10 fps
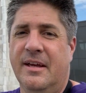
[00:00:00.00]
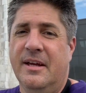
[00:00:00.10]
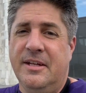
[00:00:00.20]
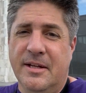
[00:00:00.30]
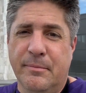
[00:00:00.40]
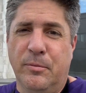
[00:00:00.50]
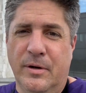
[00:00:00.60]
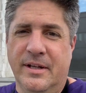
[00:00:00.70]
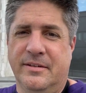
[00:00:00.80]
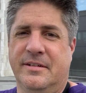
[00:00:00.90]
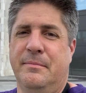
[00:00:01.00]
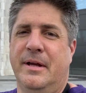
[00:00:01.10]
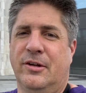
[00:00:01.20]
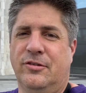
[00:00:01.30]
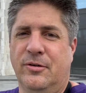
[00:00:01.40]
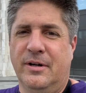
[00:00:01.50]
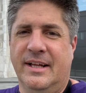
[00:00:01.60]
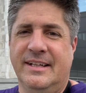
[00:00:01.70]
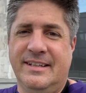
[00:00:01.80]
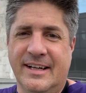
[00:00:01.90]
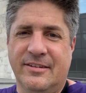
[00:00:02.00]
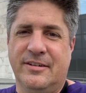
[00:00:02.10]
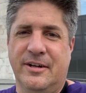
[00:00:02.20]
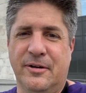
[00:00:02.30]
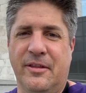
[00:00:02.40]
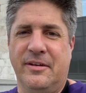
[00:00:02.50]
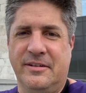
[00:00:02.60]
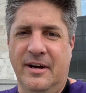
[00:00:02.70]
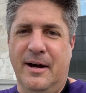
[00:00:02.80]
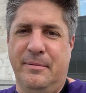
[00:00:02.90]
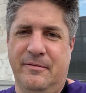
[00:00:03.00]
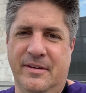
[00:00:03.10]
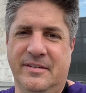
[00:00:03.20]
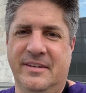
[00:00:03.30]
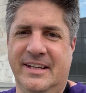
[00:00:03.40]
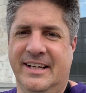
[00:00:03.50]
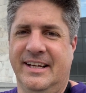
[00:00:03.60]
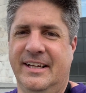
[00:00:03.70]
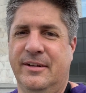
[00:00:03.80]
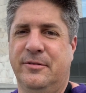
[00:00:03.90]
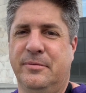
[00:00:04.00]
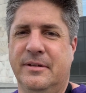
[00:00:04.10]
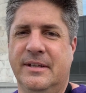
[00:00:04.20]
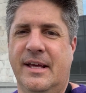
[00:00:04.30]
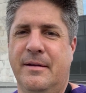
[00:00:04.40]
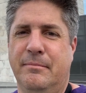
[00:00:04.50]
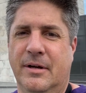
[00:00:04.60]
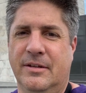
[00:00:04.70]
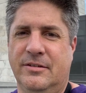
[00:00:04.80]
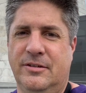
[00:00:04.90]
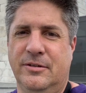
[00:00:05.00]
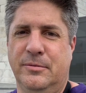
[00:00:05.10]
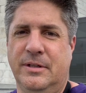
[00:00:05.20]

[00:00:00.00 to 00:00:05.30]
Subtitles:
Number one is to make sure to get tickets to go to the top of this thing. It is really a must-do when